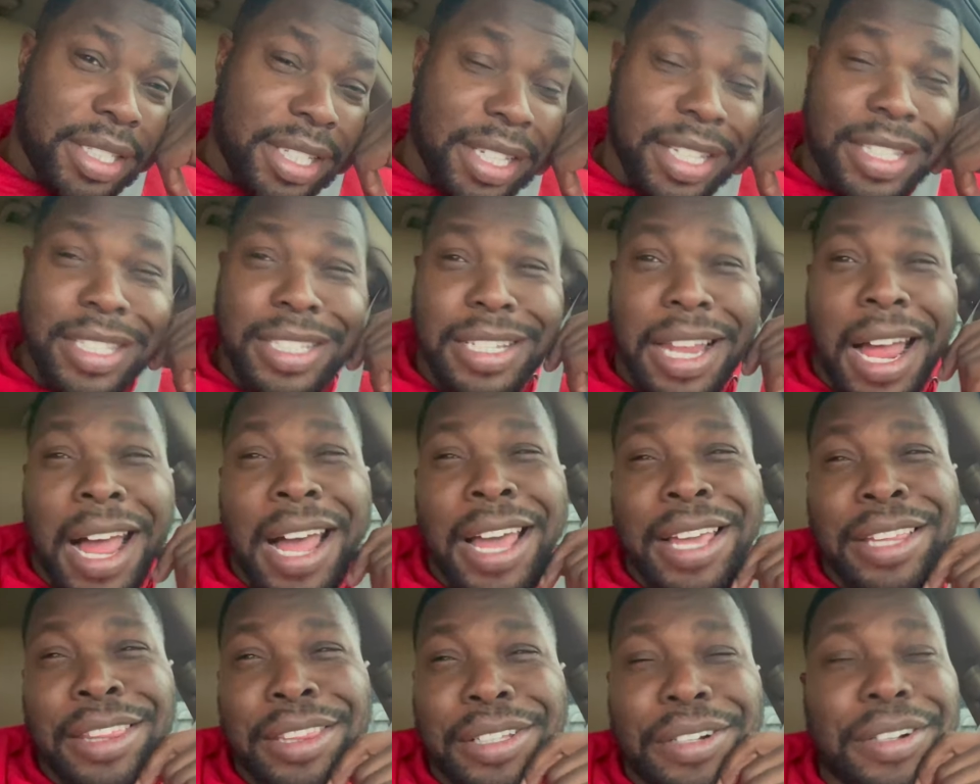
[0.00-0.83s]
it's
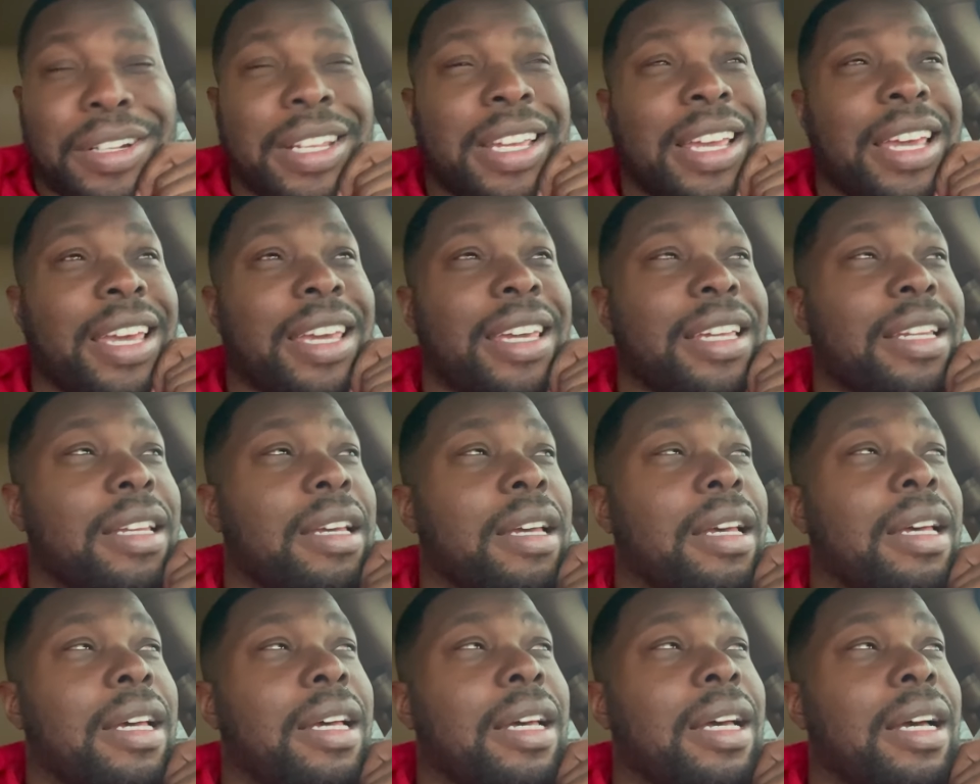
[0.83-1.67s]
9:38.
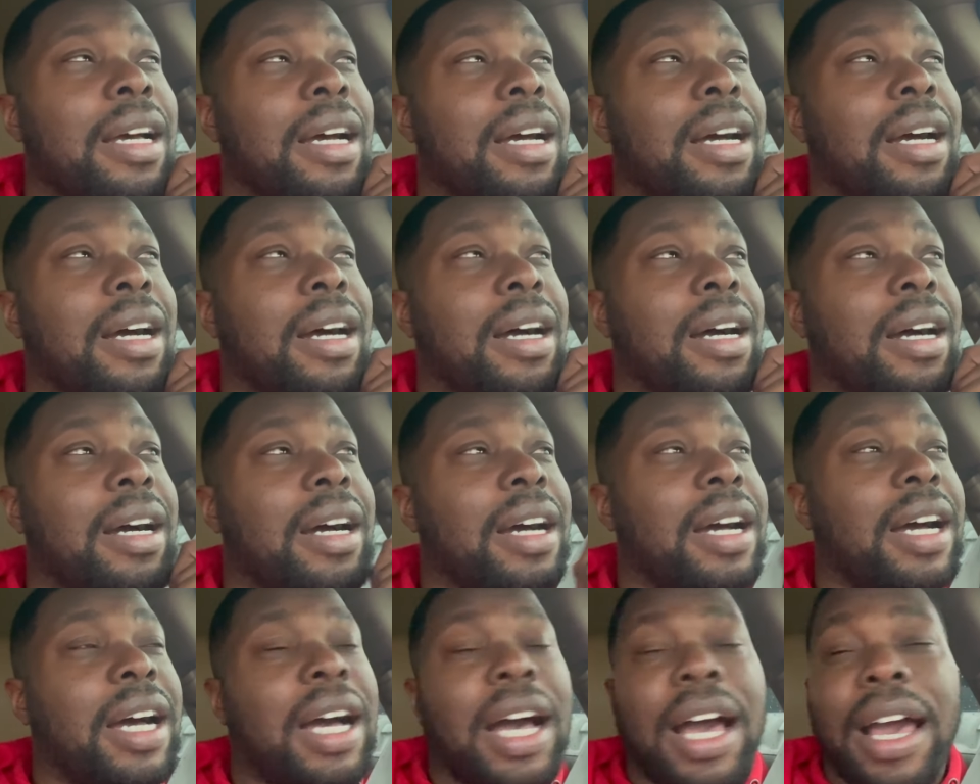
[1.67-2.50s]

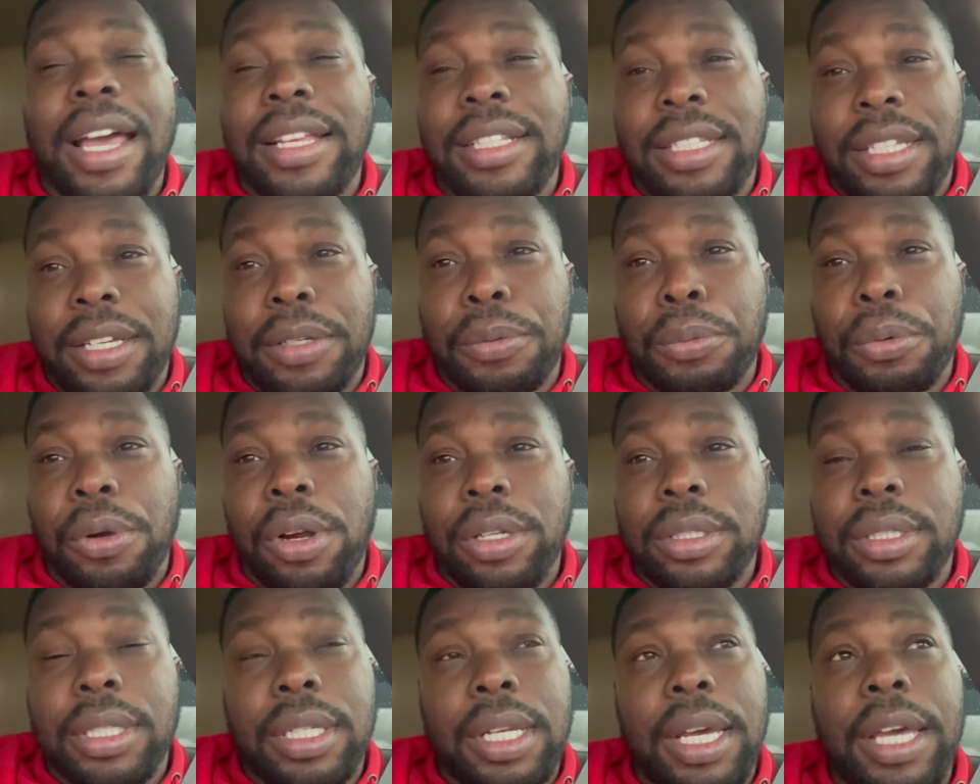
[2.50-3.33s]
I did work
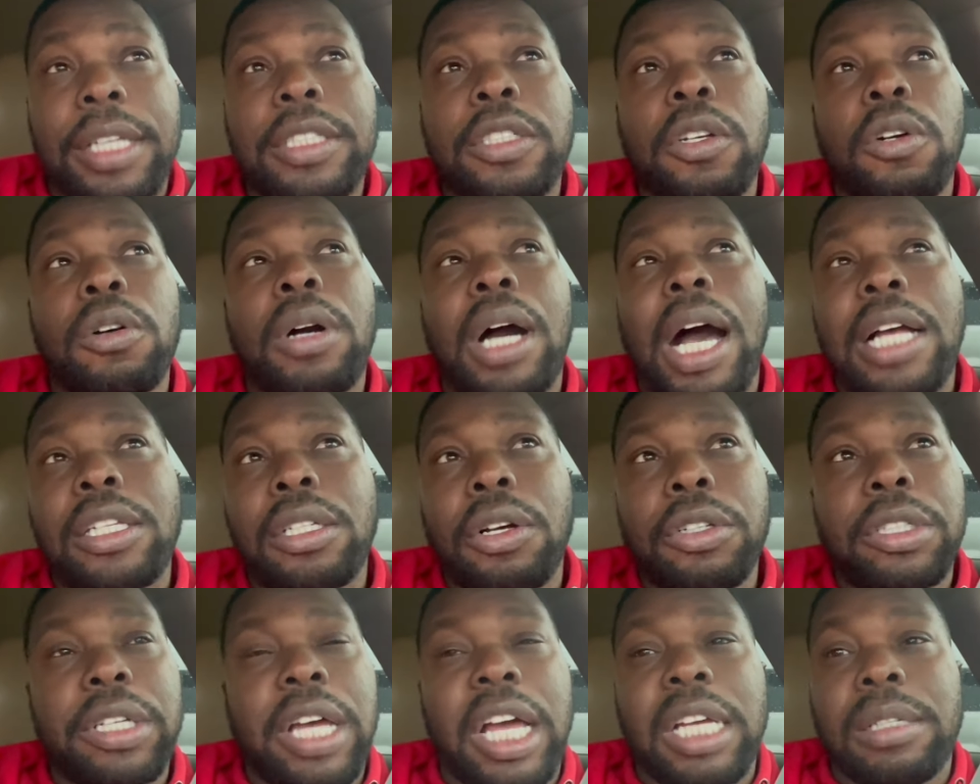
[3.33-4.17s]
today. So I told
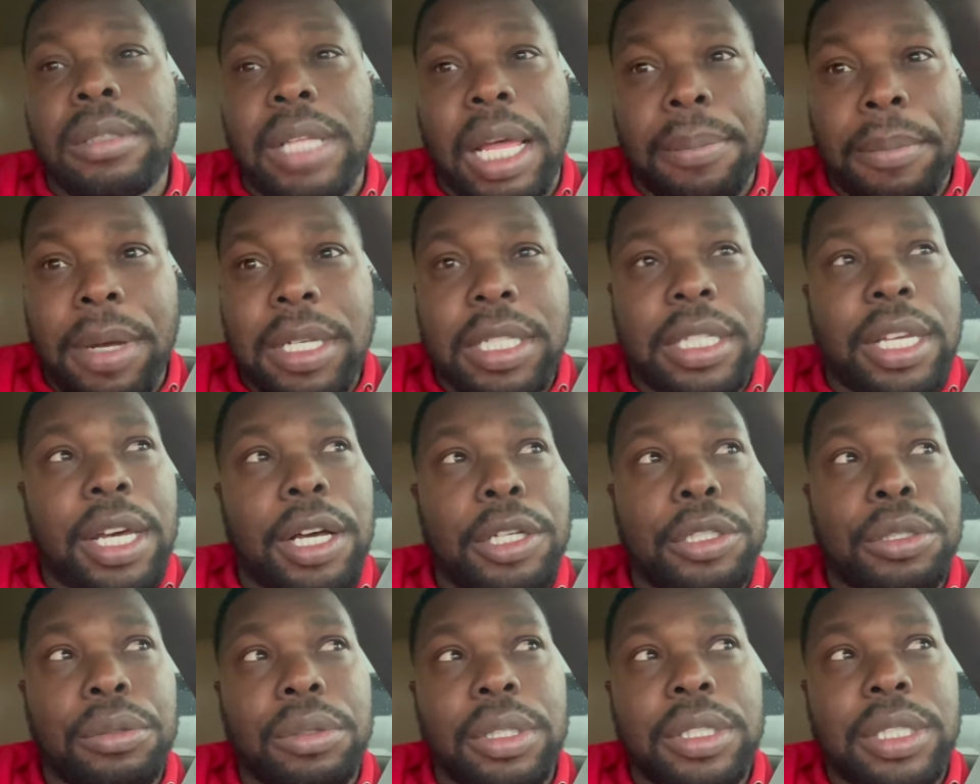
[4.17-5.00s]
you, like my
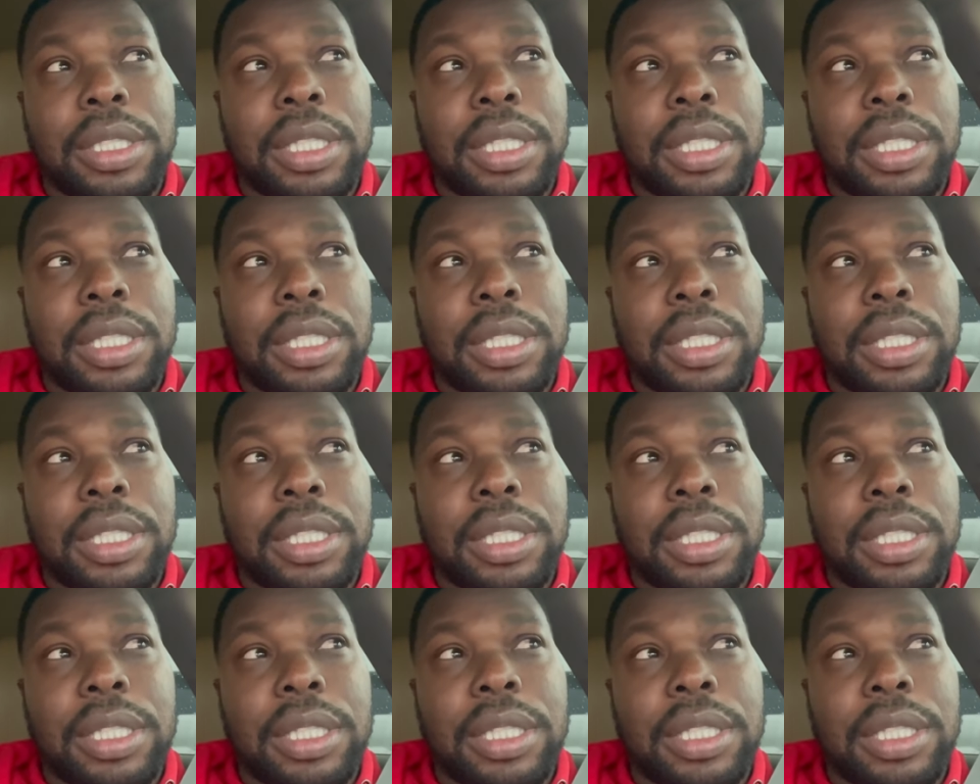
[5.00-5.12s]
schedule is